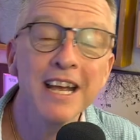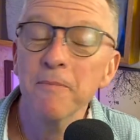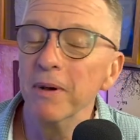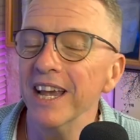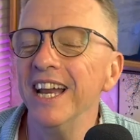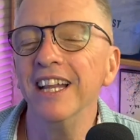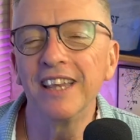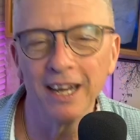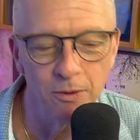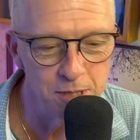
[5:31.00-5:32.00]
but he didn't
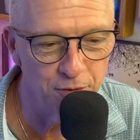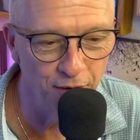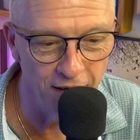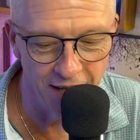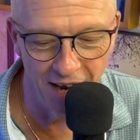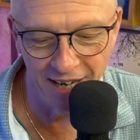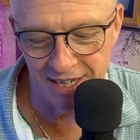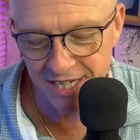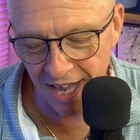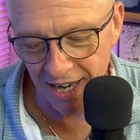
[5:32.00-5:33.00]
think it was funny. And
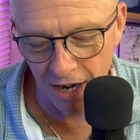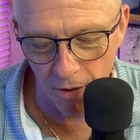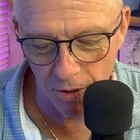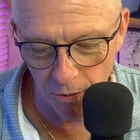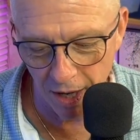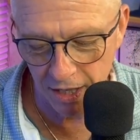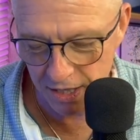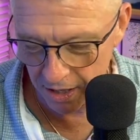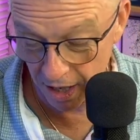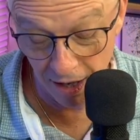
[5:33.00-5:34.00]
instead of going away,
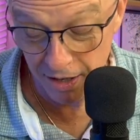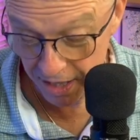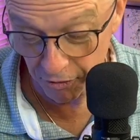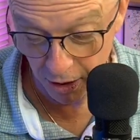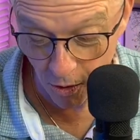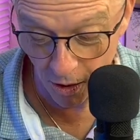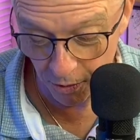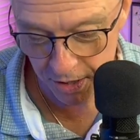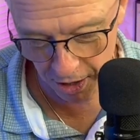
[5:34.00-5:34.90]
because uh, as I recall, it was a